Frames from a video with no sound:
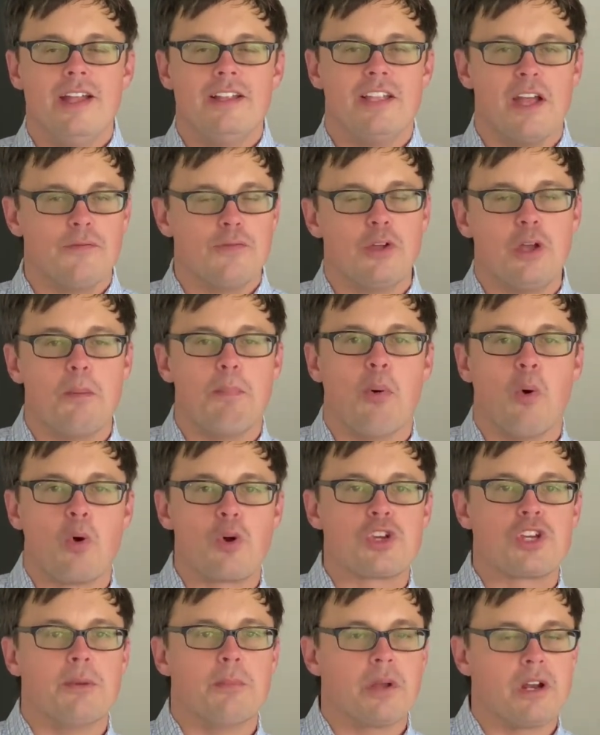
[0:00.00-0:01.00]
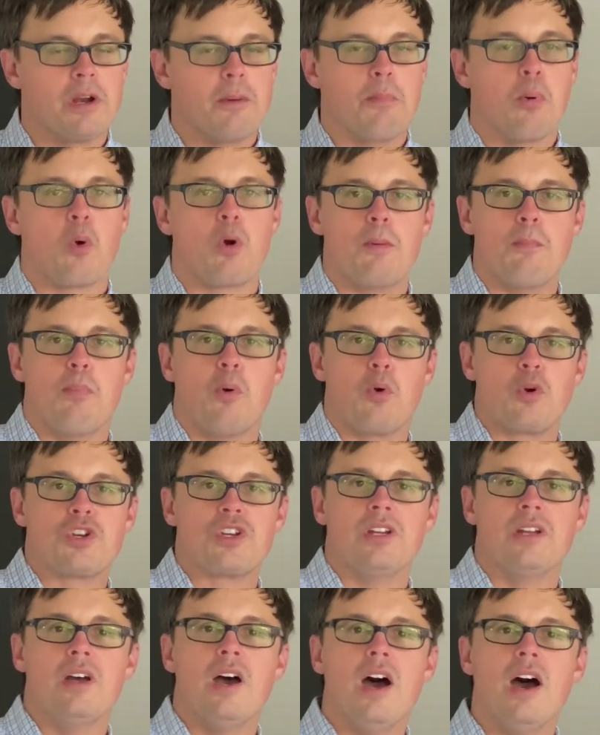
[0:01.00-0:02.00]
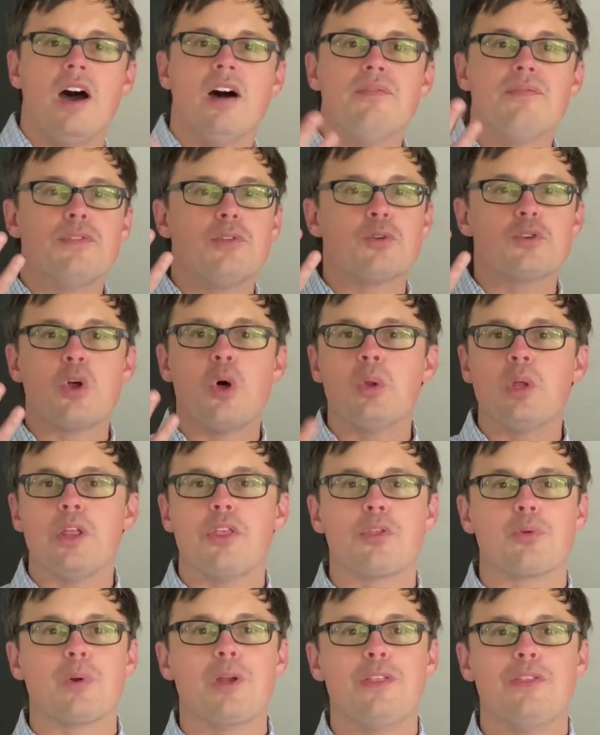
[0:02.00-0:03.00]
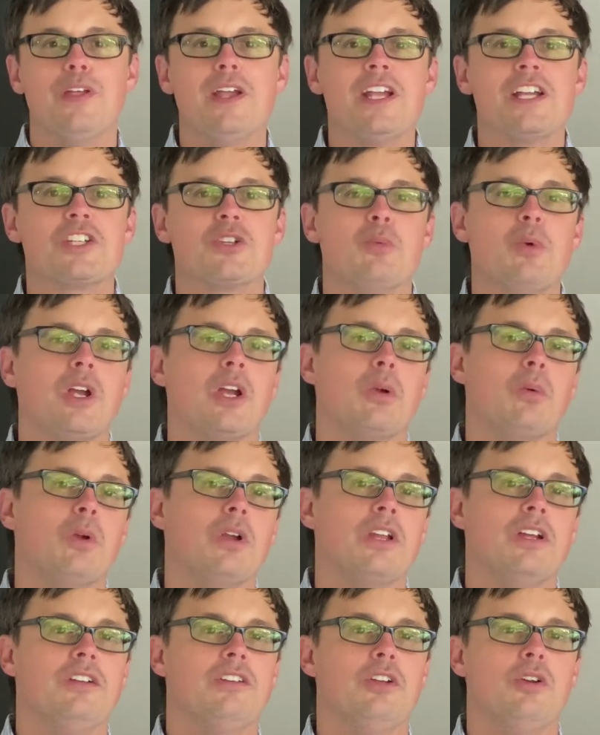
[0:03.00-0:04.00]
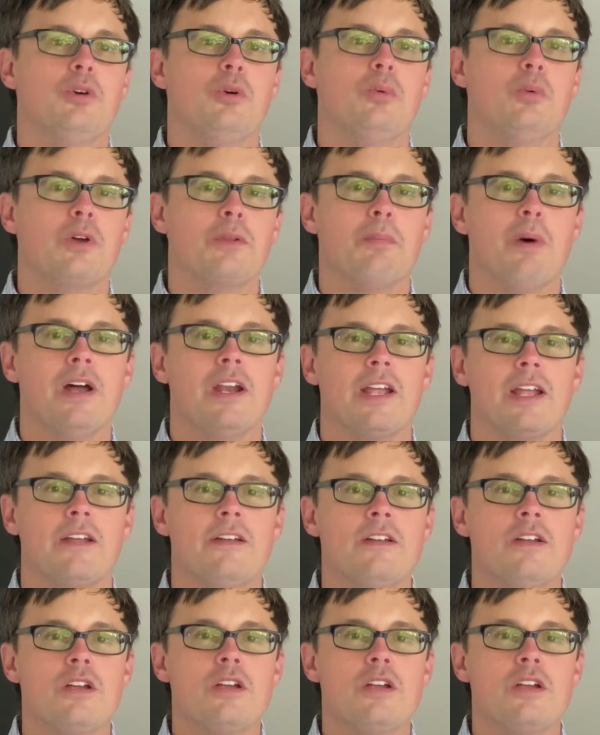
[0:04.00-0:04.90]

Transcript: Definitely a portion, but an important portion of, there's only 3 things that we can really do with money.